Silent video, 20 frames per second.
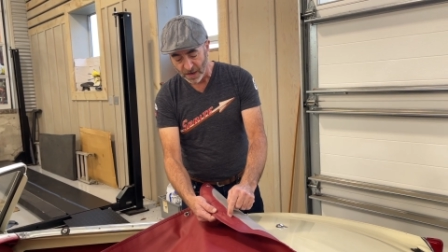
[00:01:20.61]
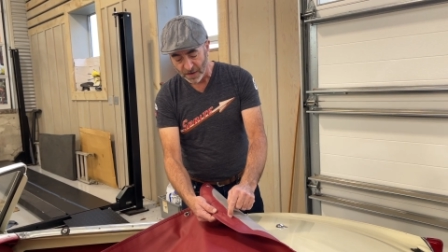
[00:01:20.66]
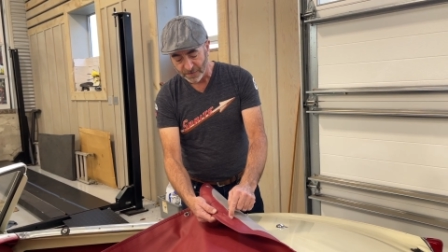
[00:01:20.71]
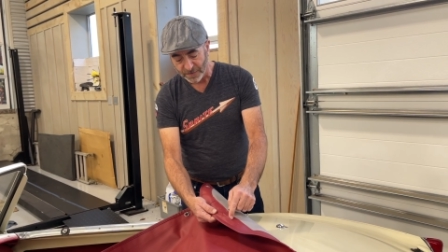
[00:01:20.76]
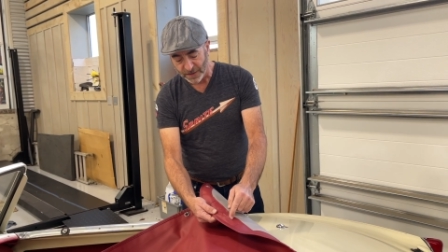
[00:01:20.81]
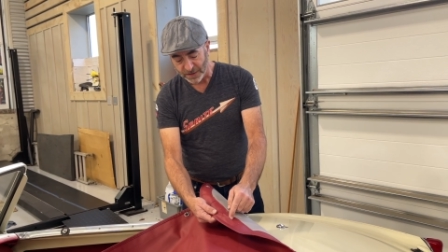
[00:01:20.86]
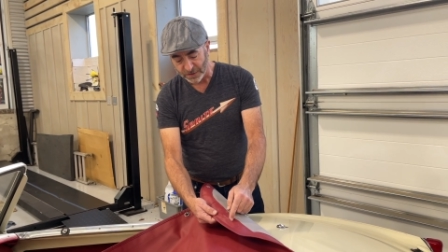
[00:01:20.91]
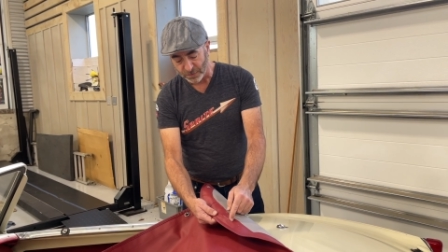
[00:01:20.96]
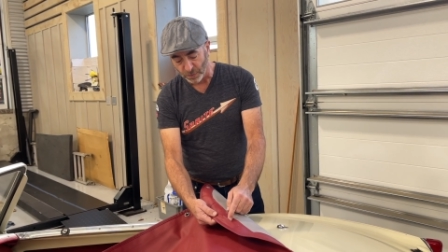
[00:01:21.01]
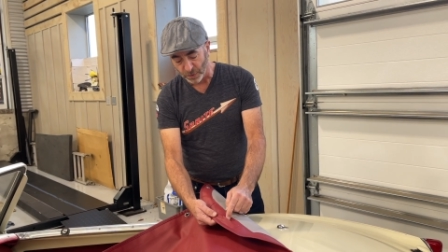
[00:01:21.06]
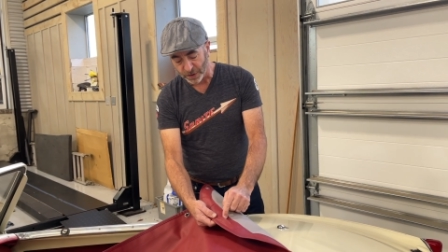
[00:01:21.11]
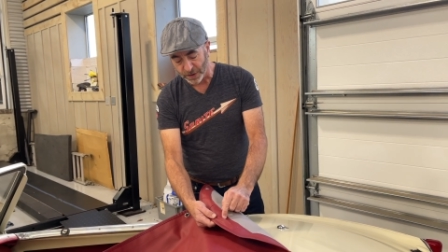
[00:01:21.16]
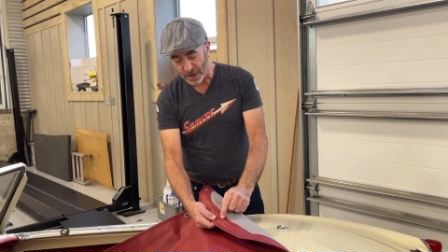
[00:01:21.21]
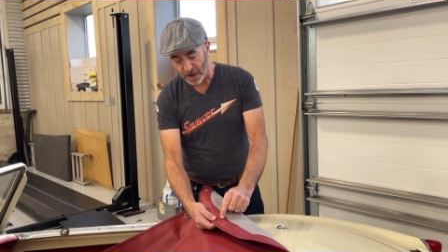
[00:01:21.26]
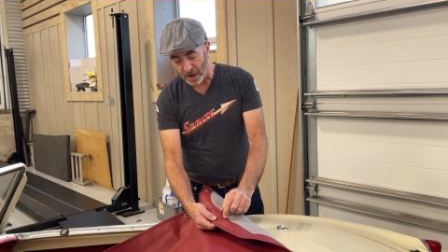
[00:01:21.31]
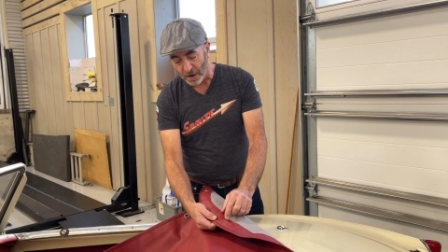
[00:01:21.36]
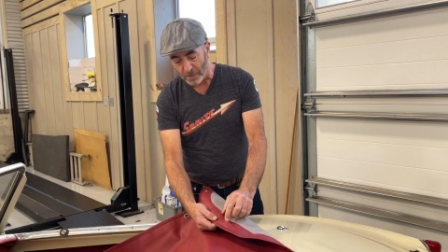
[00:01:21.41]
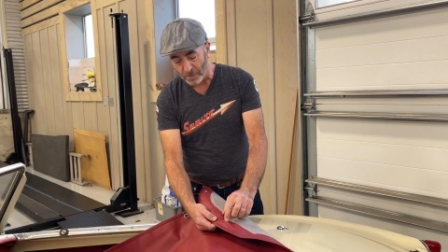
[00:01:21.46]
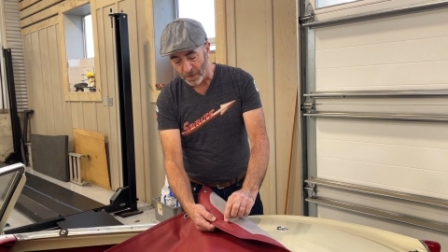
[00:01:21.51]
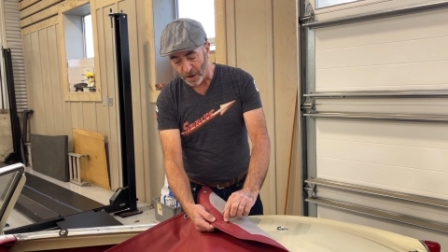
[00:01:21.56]
These will
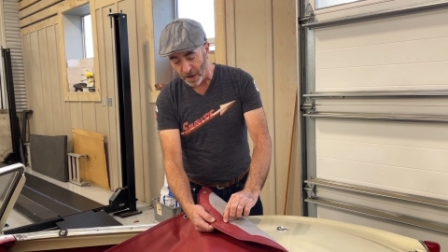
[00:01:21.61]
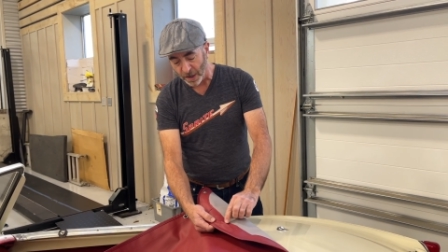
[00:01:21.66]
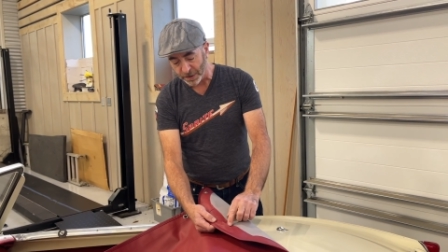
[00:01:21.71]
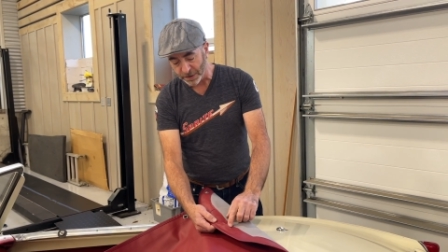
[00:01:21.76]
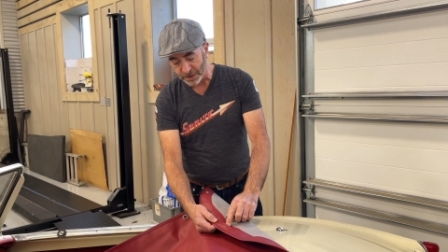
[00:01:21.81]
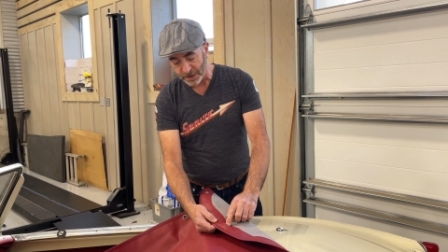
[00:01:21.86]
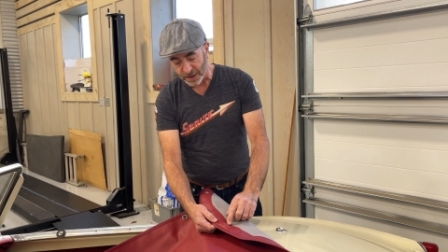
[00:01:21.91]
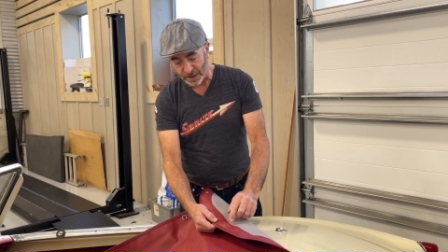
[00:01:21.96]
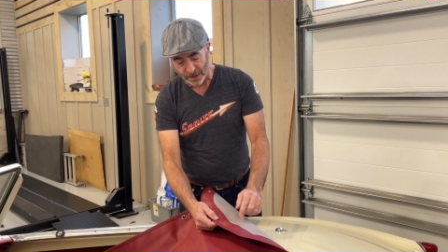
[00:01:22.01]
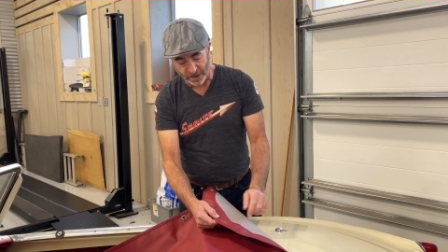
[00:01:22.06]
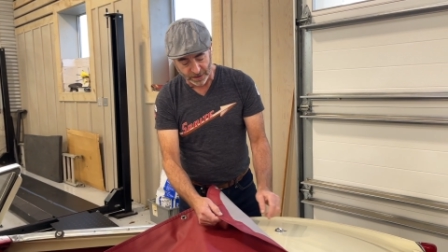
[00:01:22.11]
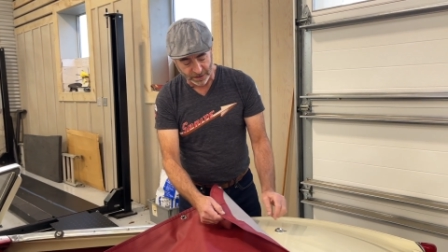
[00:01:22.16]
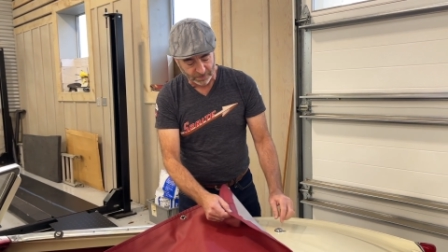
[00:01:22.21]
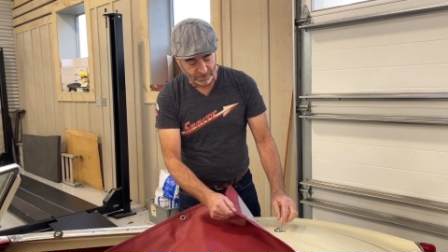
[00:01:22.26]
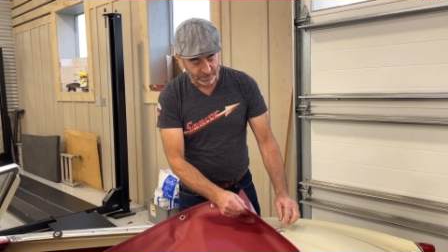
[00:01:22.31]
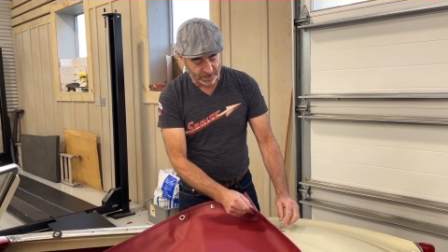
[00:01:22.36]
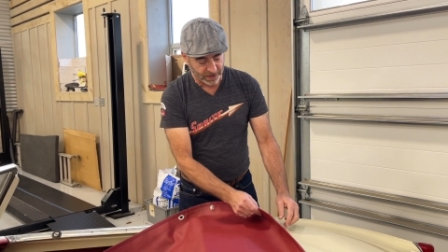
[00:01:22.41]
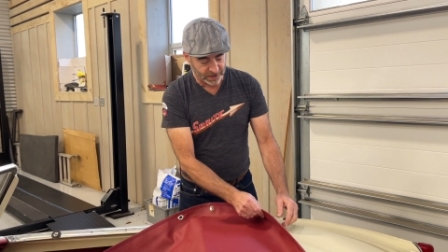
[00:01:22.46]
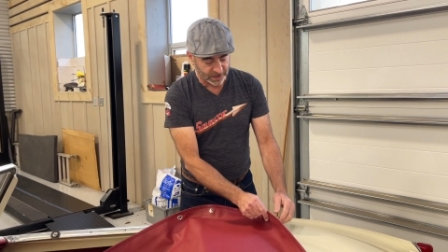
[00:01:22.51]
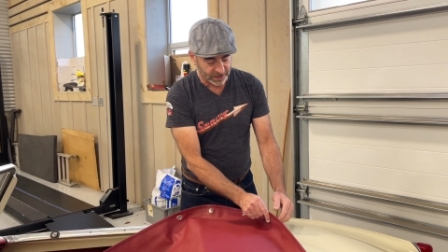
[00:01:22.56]
come
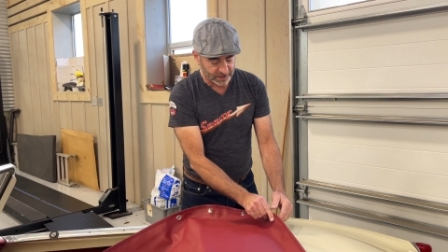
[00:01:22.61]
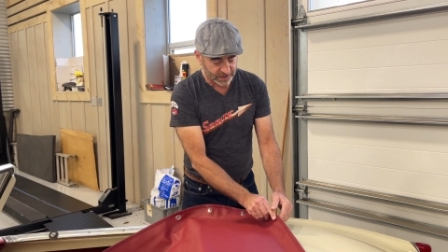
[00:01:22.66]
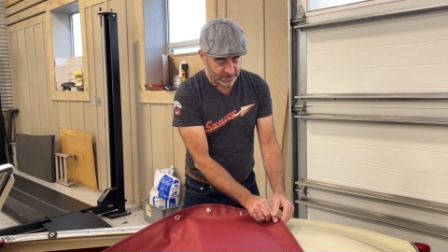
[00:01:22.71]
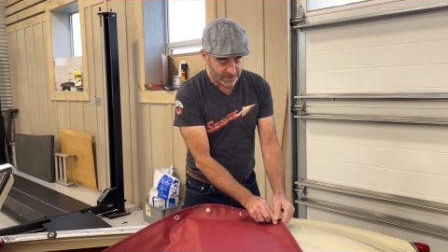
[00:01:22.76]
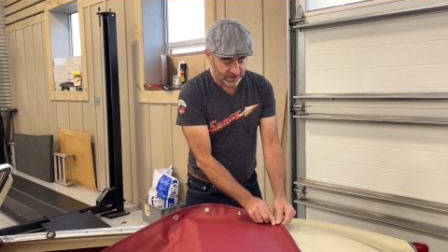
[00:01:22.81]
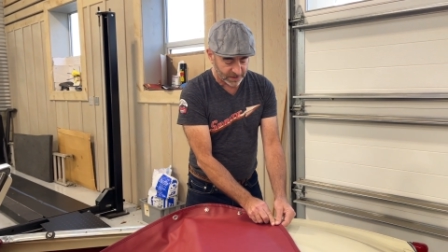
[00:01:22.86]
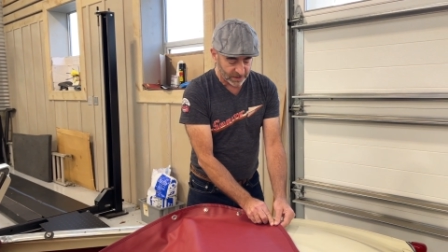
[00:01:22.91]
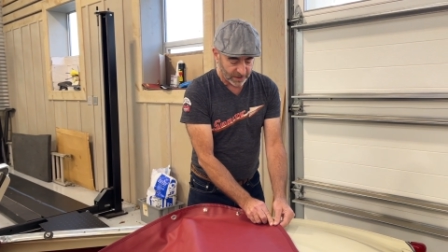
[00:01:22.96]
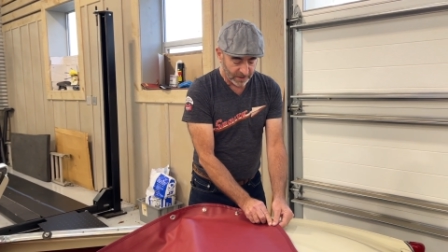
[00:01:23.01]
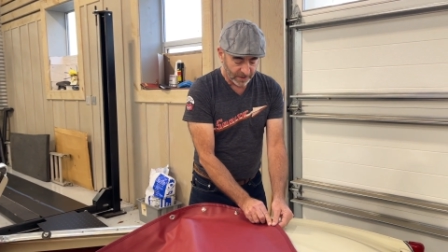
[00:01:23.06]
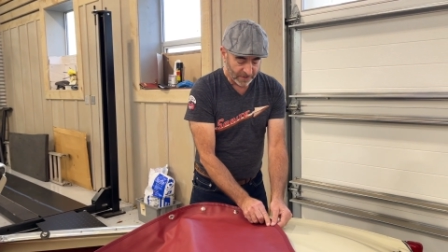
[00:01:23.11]
uncut because